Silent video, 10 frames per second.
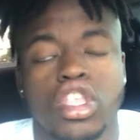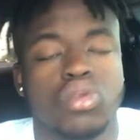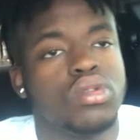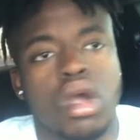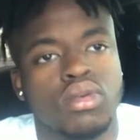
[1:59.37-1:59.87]

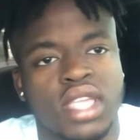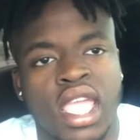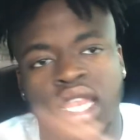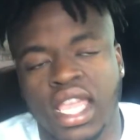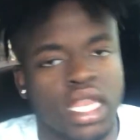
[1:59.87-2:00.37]
You don't
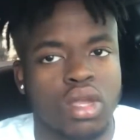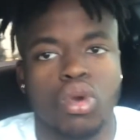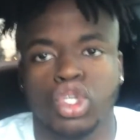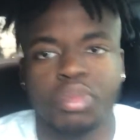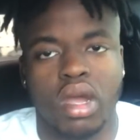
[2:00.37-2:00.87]
gain any
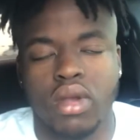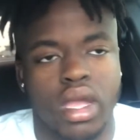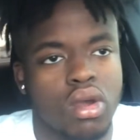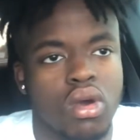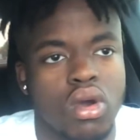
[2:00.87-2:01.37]
horsepower
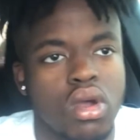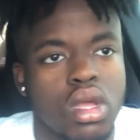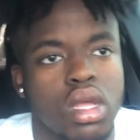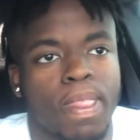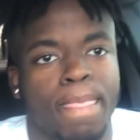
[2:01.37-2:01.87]
at all.
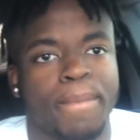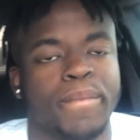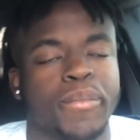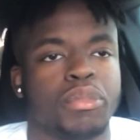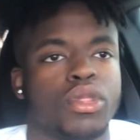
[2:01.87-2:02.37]

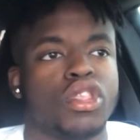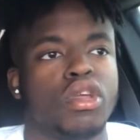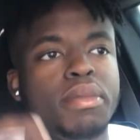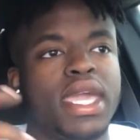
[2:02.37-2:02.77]
You're